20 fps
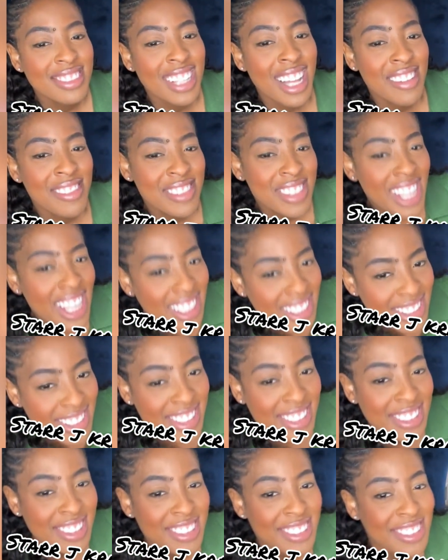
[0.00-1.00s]
I'm
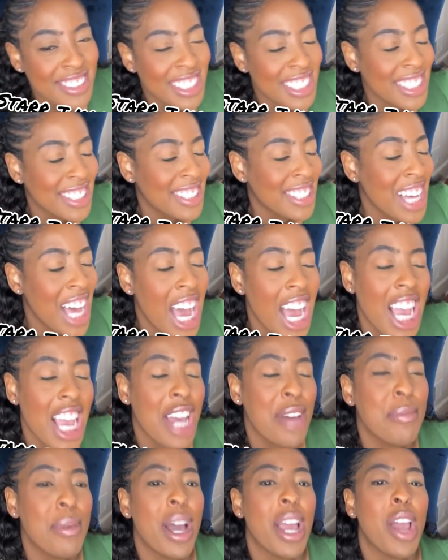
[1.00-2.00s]
telling you. I
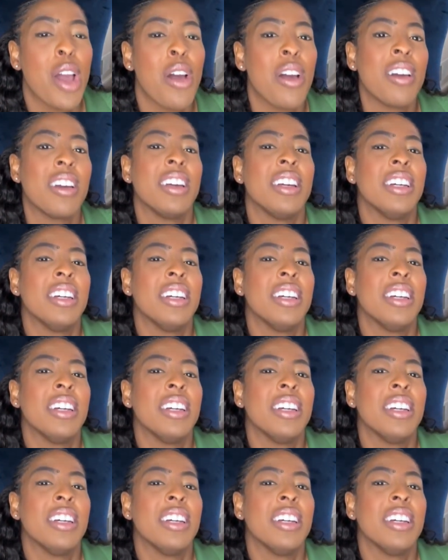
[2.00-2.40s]
am a